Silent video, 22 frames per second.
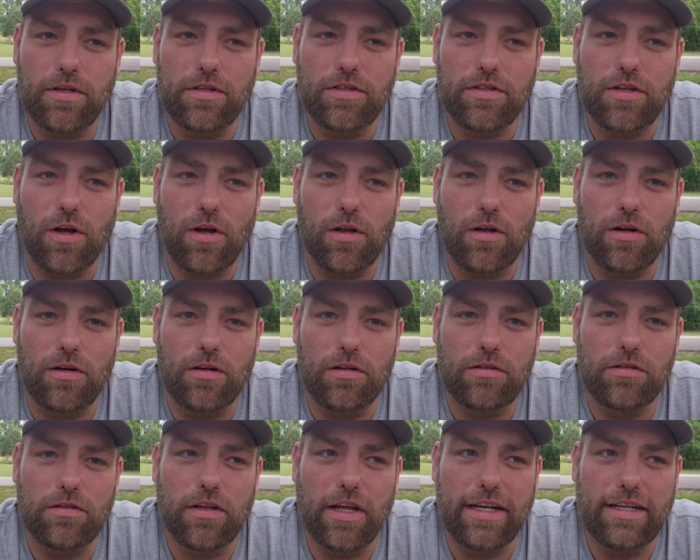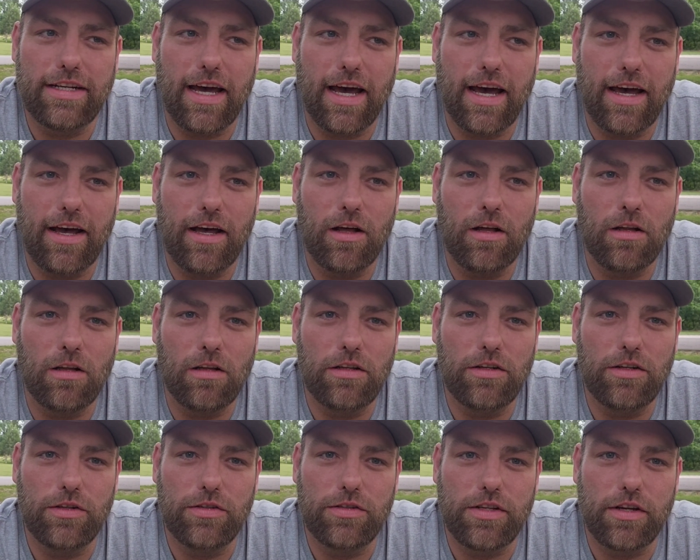installers lay tile
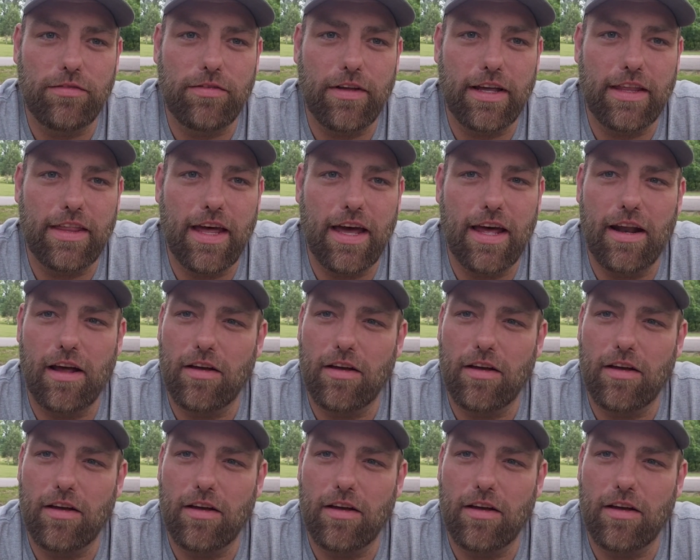and do stuff like that.